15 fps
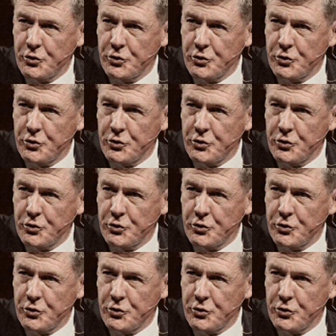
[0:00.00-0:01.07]

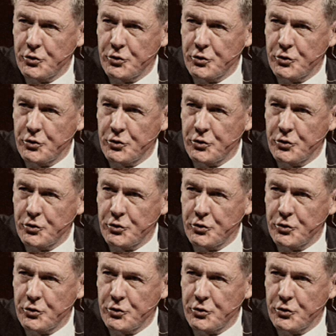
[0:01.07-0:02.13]

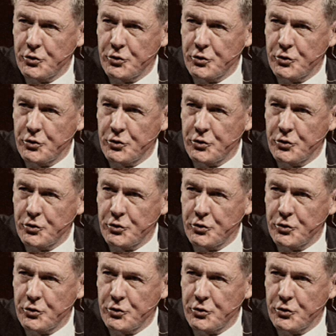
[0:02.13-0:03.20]

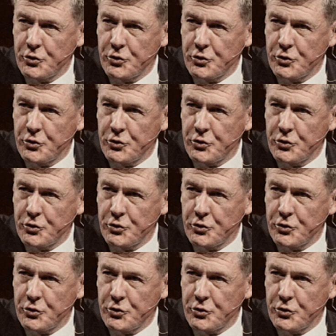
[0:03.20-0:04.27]

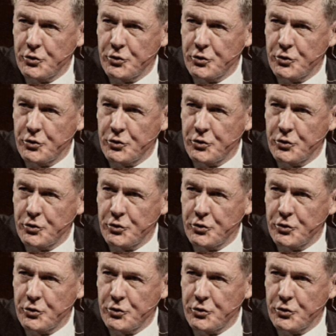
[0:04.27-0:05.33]

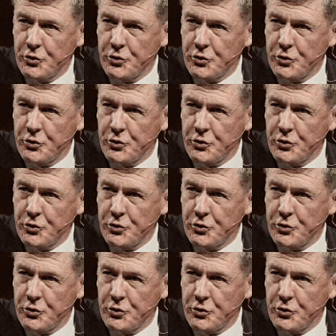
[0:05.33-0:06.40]

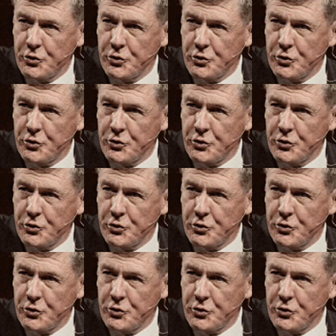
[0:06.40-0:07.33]
[no speech]